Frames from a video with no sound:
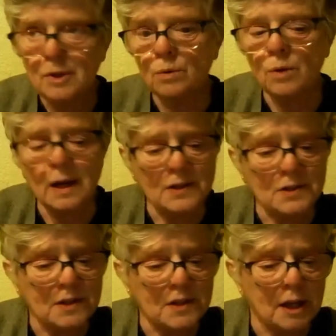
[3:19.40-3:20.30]

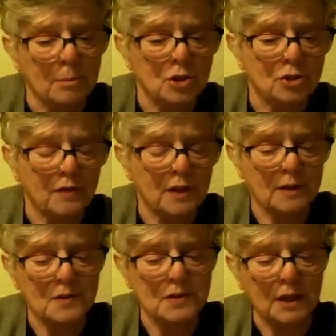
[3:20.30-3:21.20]
Christ is the image of the
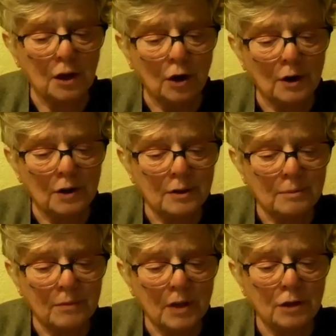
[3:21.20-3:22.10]
unseen God
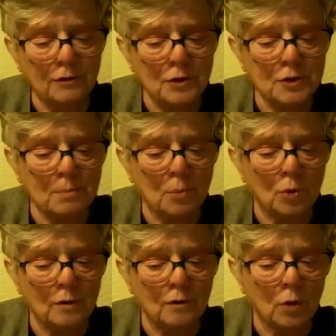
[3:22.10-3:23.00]
and the
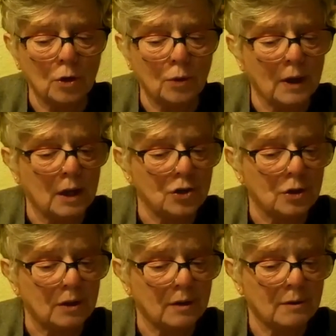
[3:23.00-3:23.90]
firstborn of all
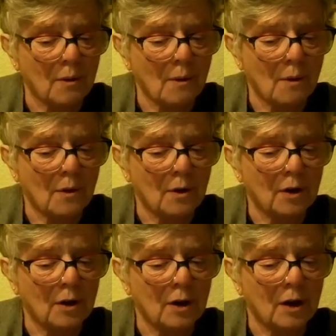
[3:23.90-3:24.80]
creation.
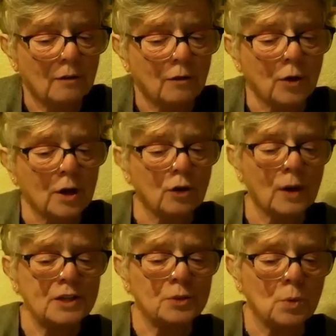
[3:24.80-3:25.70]
For in
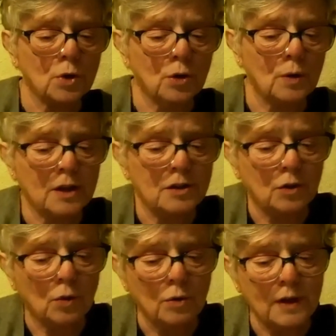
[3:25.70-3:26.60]
Christ were created
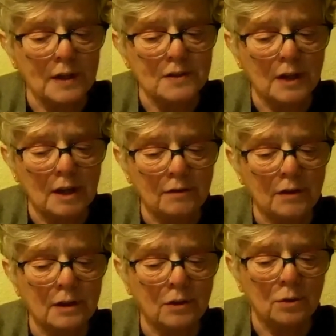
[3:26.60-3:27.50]
all things in heaven
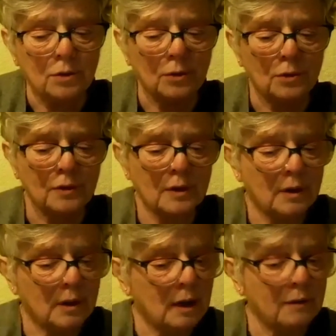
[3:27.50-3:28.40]
and on earth,
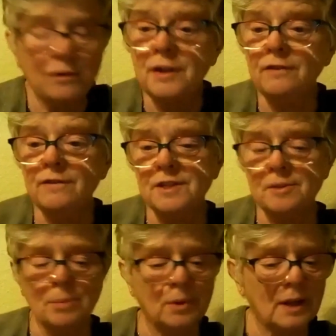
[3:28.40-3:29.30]
everything
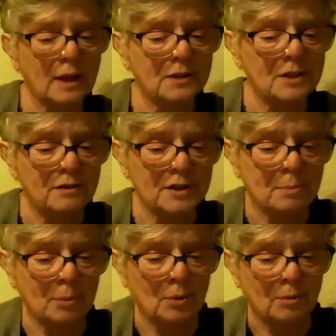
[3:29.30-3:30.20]
visible and
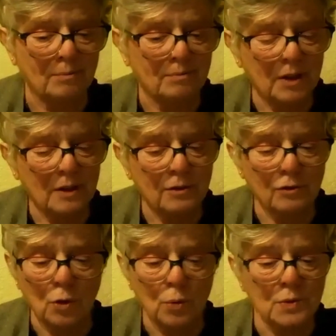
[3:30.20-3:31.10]
invisible
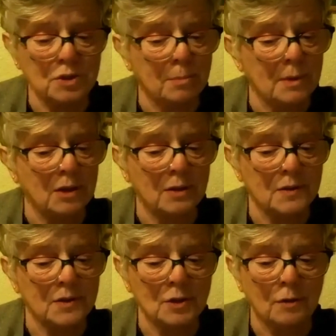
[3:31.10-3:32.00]
thrones,
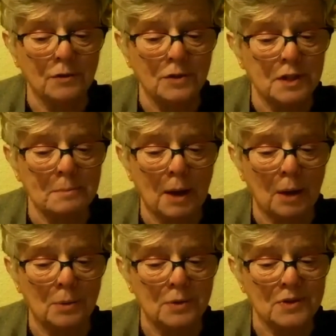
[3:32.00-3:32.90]
dominions, sovereignties,
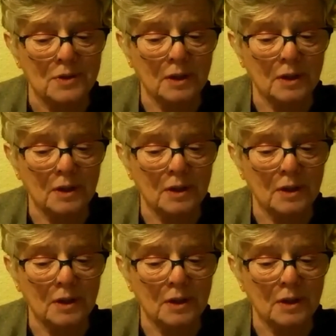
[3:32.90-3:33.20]
powers.